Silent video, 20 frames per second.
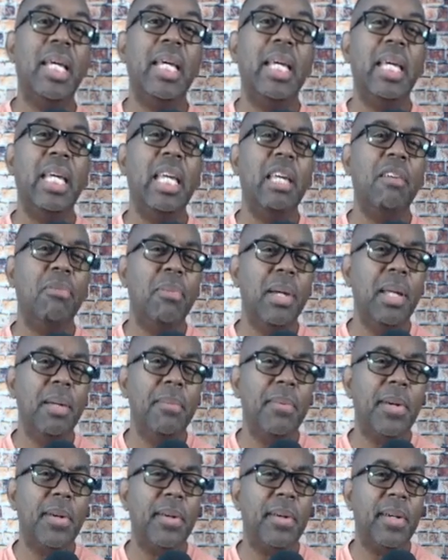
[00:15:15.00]
If we
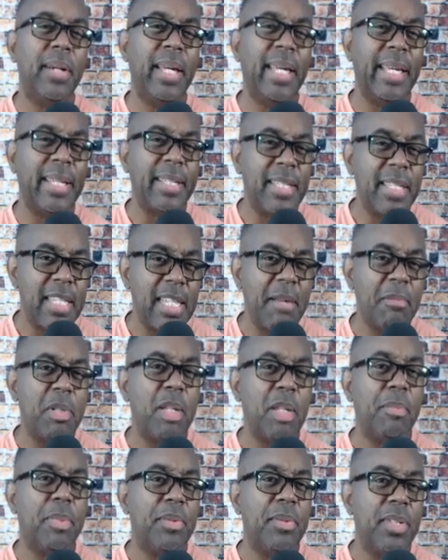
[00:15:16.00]
were
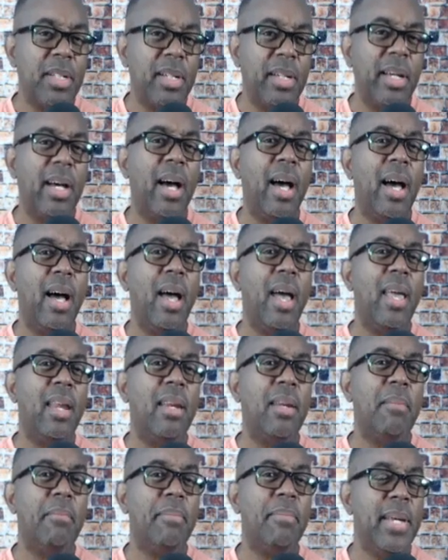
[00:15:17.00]
acceptable to God
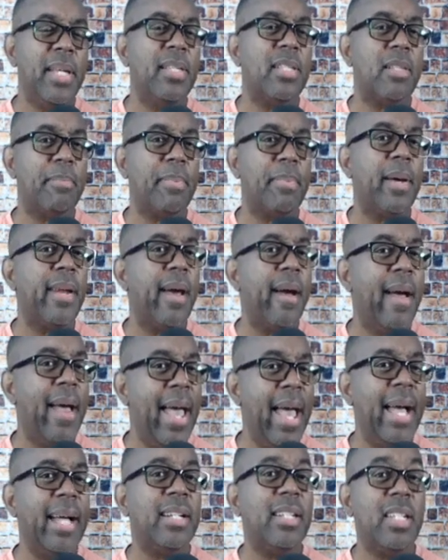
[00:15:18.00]
based upon our
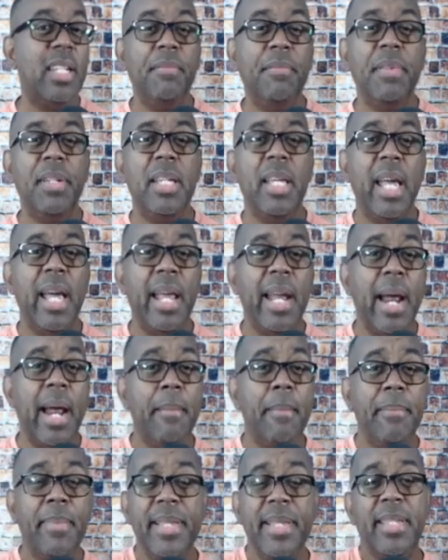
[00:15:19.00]
activity and our
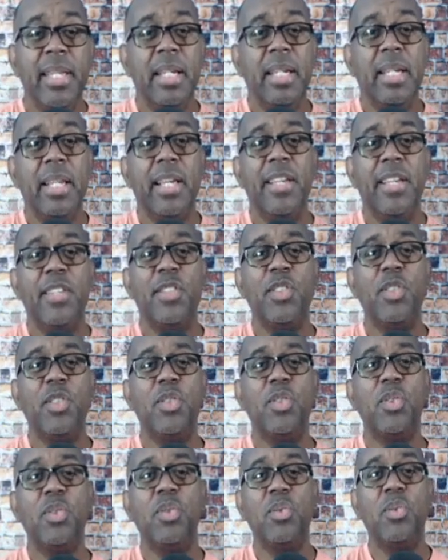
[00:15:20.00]
busyness,
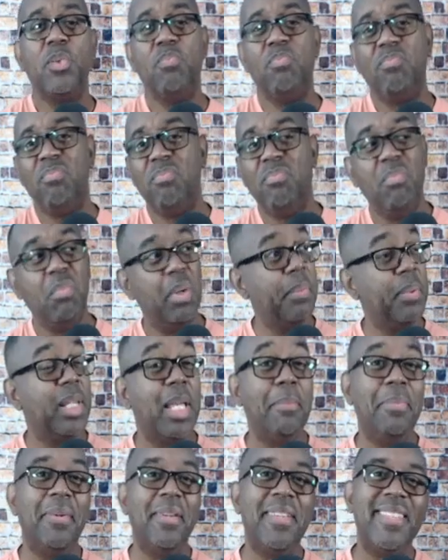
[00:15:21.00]
where would that
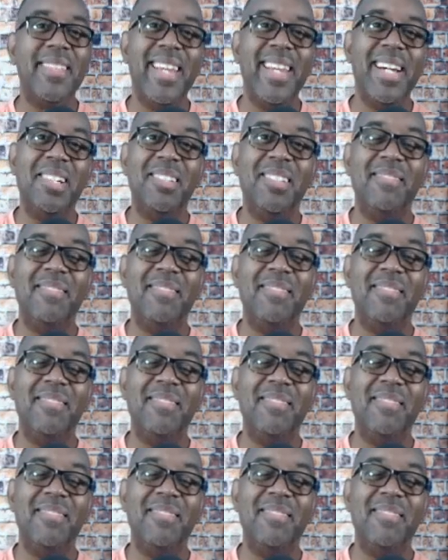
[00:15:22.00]
put us now?